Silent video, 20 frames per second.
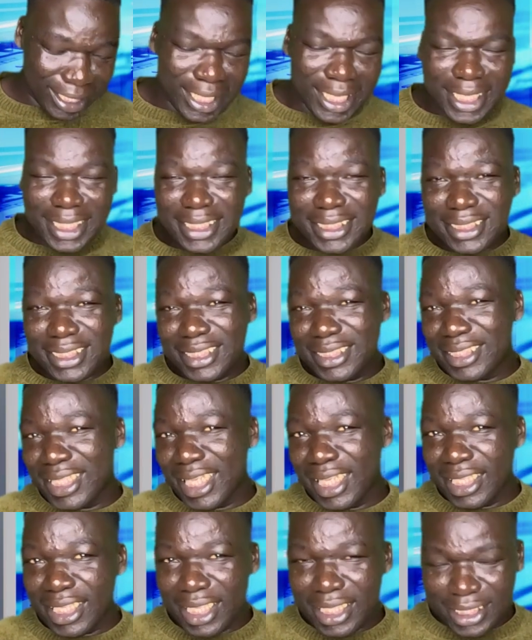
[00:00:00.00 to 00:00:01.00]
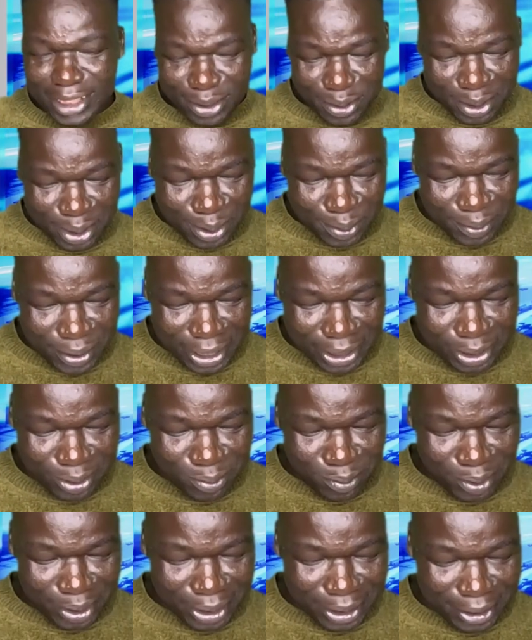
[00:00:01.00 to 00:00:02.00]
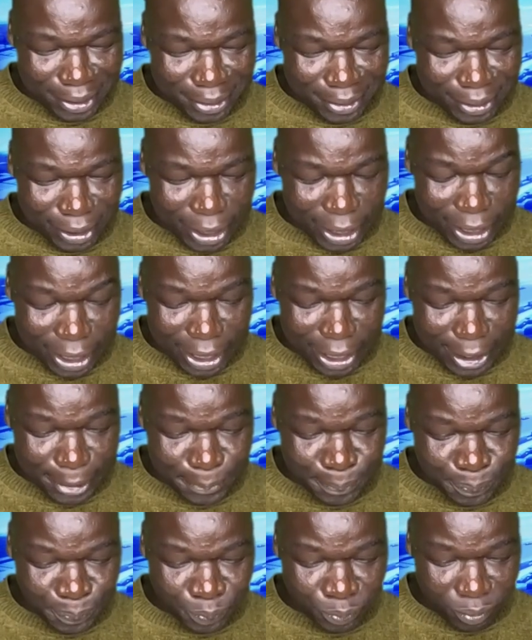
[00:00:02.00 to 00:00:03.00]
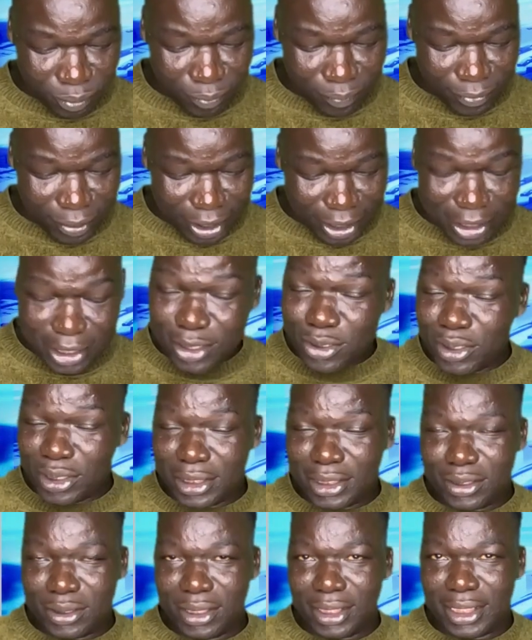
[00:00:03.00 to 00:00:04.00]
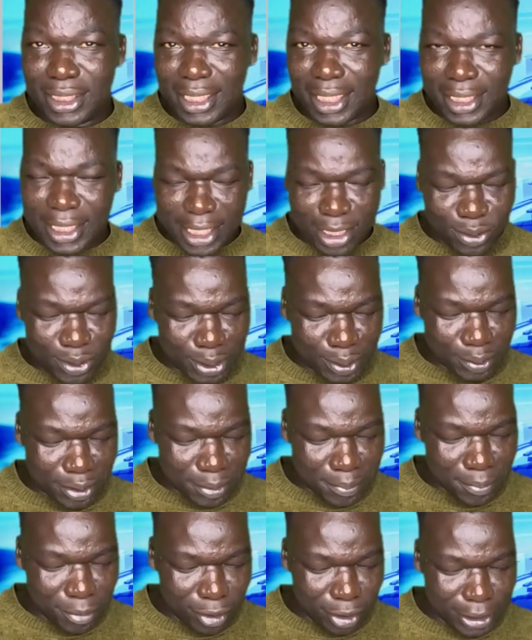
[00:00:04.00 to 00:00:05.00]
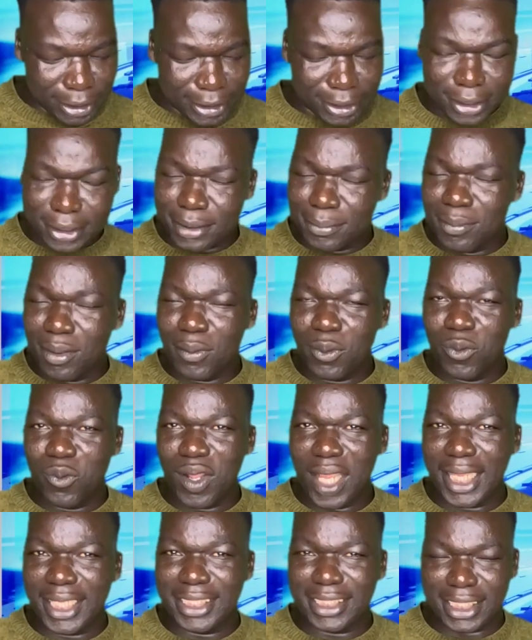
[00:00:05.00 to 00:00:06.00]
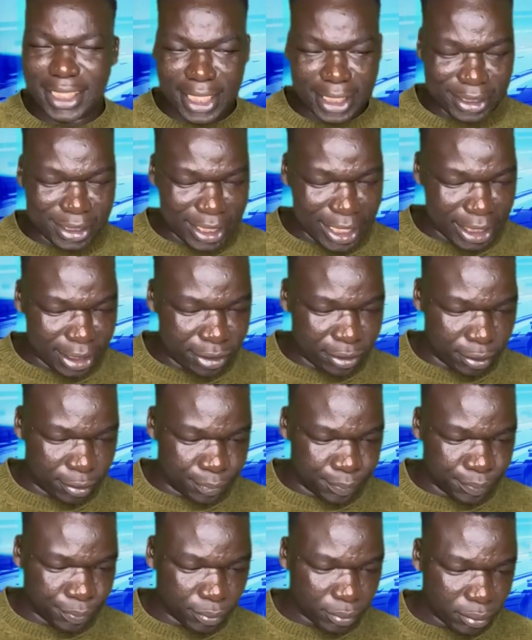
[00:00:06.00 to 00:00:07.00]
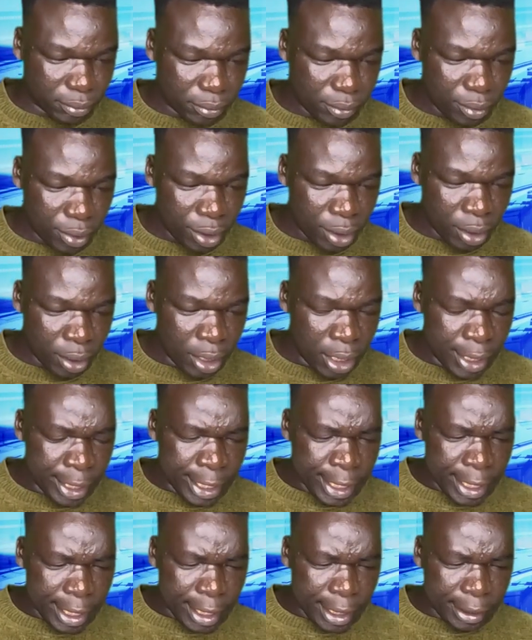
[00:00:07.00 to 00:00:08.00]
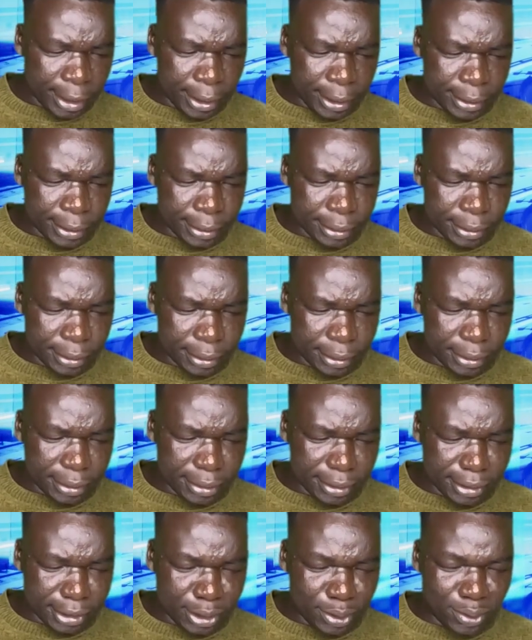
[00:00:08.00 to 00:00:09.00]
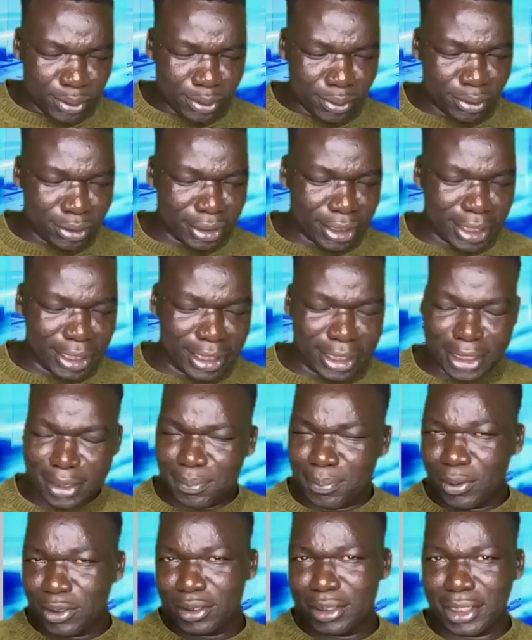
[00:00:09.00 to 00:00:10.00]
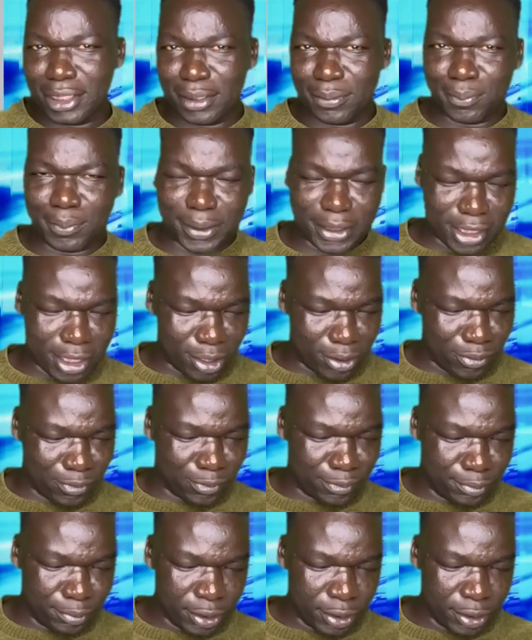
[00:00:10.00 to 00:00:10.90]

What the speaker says: He's saying that he's going to destroy, that they're going to demolish Bobi Wine in the next election. And then he also he posted a picture of